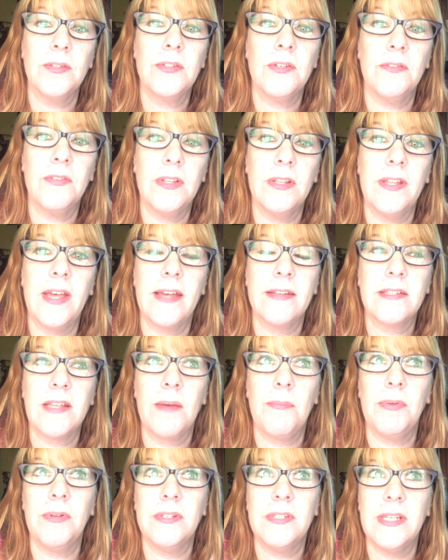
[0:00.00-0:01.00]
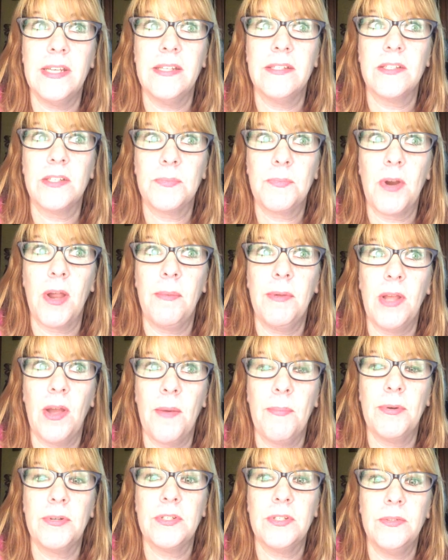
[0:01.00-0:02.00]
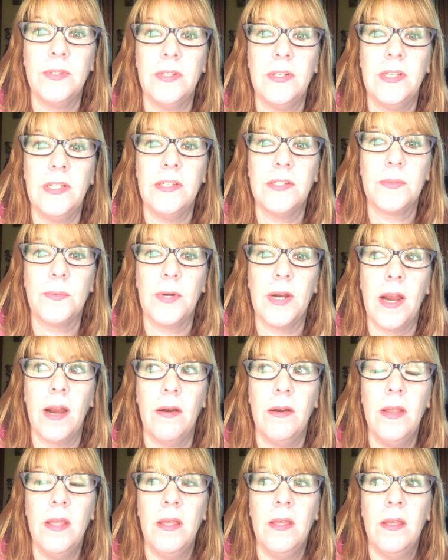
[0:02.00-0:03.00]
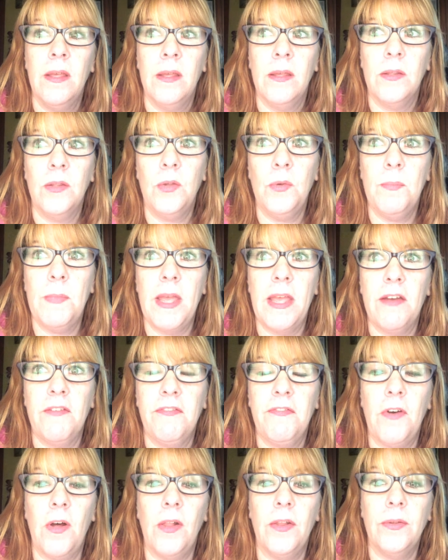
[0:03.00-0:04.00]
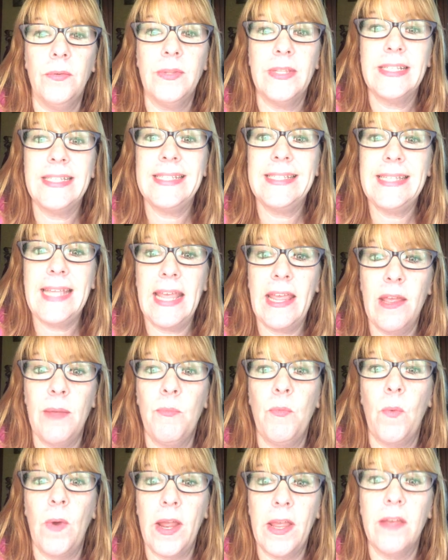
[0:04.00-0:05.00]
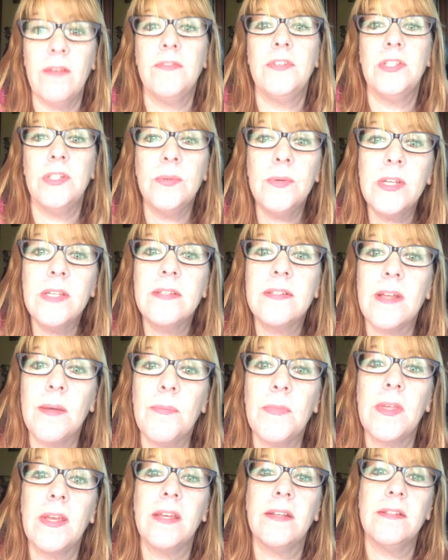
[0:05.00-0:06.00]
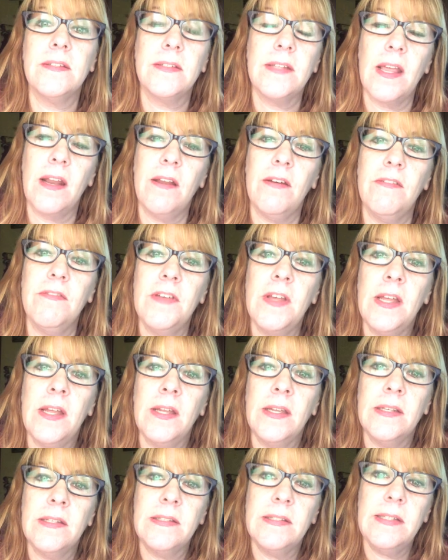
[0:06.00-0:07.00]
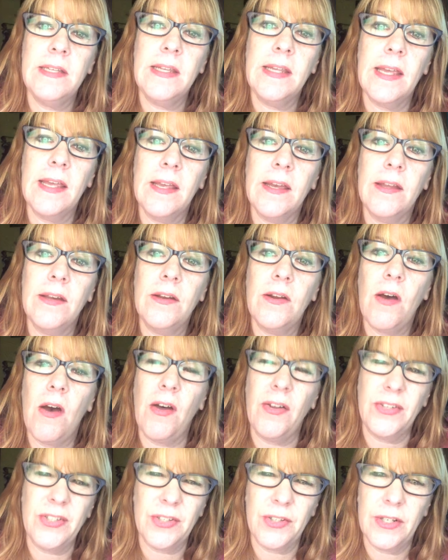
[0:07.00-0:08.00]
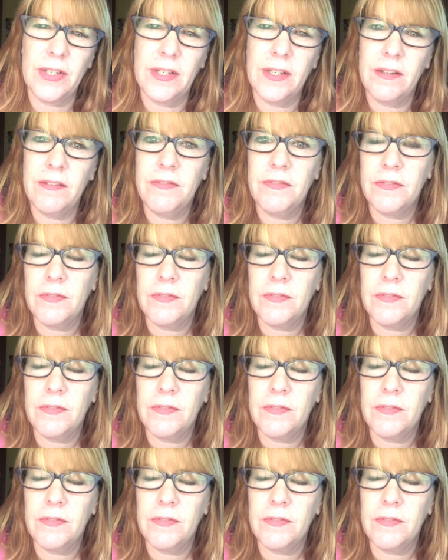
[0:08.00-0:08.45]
over the last couple of days, there's probably opportunities where you may have followed the same way of doing something instead of seeking an alternative.